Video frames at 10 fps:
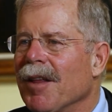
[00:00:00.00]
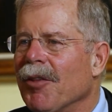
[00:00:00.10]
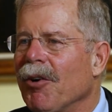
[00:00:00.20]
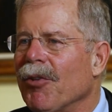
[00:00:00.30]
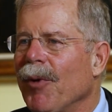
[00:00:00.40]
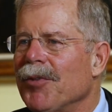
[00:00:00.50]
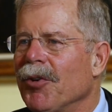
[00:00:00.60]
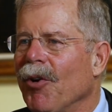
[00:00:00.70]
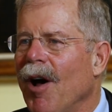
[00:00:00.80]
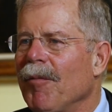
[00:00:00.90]
the
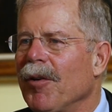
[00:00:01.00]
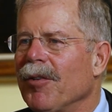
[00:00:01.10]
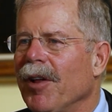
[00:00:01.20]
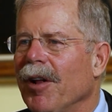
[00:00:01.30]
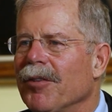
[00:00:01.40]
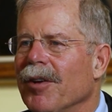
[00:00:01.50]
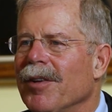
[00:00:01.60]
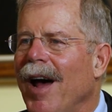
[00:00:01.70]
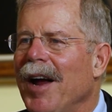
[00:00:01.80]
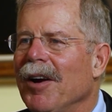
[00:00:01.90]
Northwestern offered to sell its
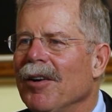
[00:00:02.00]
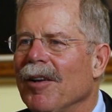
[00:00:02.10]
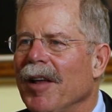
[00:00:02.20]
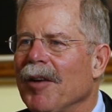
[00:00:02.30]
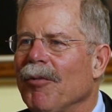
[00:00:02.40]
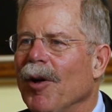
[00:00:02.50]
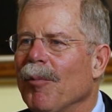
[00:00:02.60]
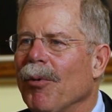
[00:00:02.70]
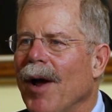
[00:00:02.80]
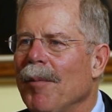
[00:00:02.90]
entire lakefront
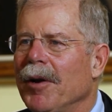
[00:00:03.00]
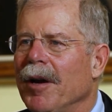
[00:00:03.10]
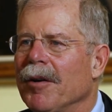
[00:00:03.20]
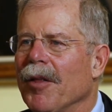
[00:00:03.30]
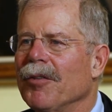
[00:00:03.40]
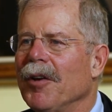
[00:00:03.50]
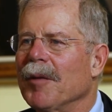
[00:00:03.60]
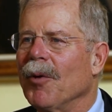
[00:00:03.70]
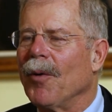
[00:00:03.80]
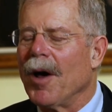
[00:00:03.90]
property to the city of
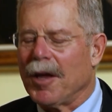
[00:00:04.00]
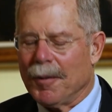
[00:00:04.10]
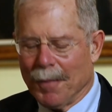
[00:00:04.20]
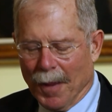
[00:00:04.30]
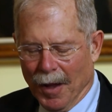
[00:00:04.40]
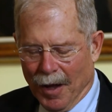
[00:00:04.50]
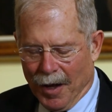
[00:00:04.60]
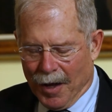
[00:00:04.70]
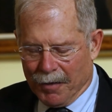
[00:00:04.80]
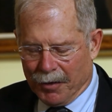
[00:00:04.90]
Milwaukee.
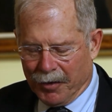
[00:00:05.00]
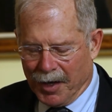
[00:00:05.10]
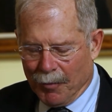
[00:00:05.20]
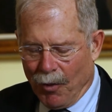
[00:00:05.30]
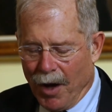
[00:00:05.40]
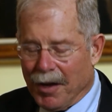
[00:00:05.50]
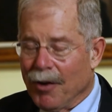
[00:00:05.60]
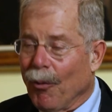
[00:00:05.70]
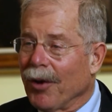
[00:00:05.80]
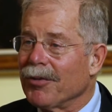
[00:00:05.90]
The city of Milwaukee
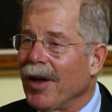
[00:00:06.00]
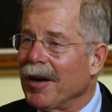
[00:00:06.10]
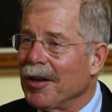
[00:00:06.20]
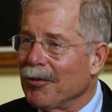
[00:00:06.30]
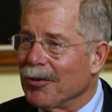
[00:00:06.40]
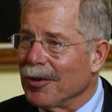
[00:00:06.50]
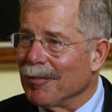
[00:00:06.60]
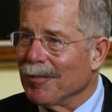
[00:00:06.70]
was not interested.